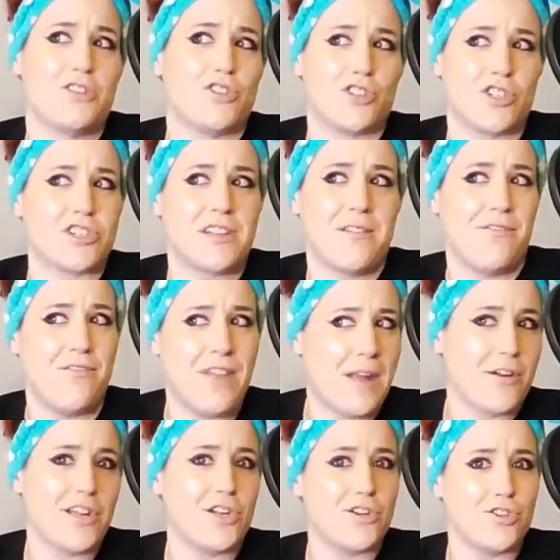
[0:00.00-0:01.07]
just does a
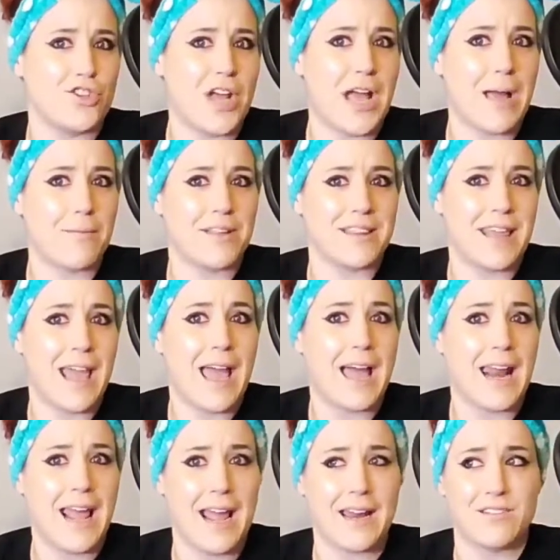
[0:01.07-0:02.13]
very good job at
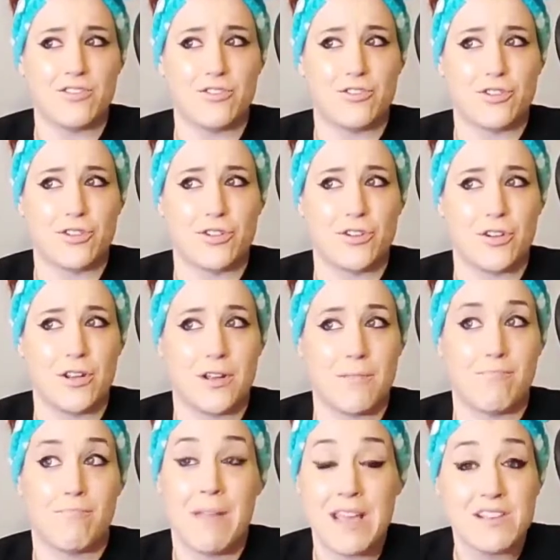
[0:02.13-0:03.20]
that, and
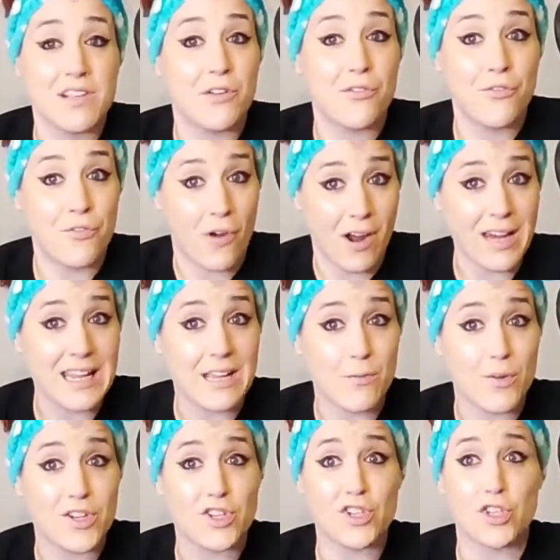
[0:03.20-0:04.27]
makes it funny,
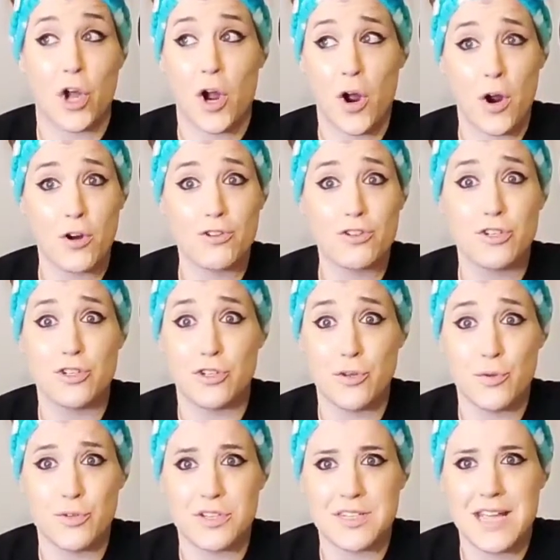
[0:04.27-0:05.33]
which is hard to
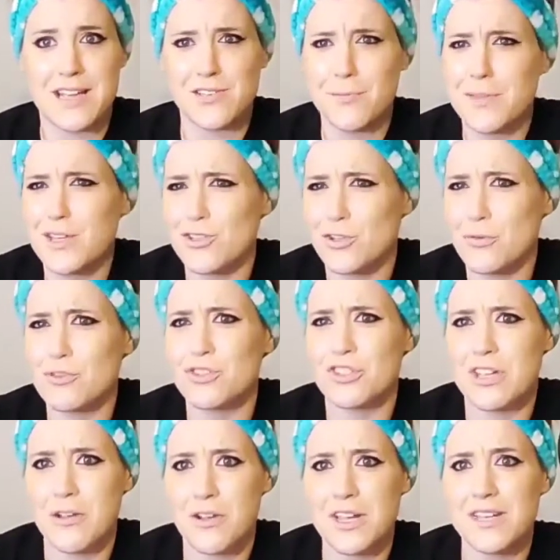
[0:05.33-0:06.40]
do. To take something so
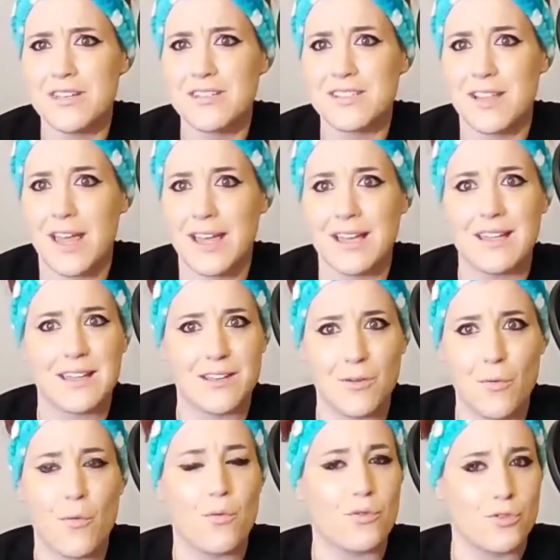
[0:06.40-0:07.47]
serious like
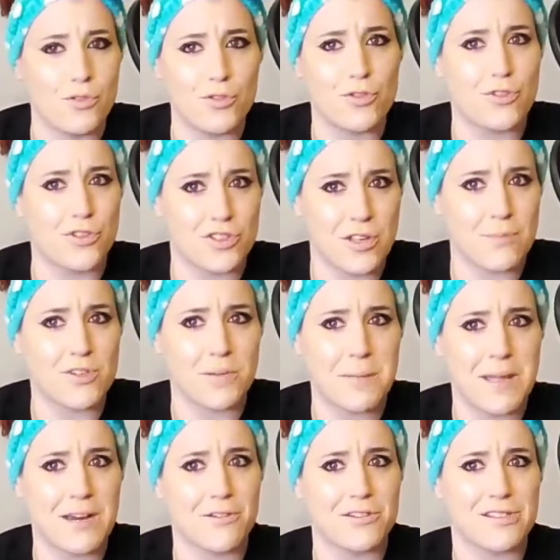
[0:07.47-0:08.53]
the subject
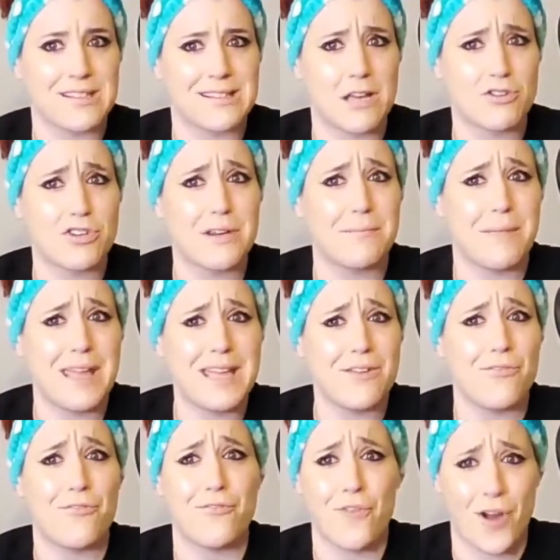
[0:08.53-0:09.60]
matter in Succession and make
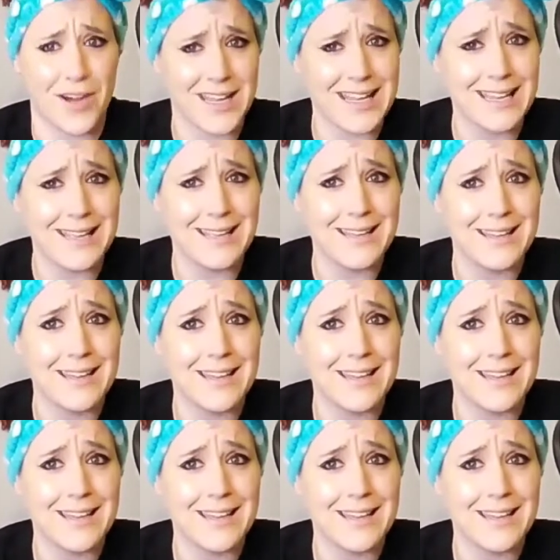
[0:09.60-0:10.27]
it funny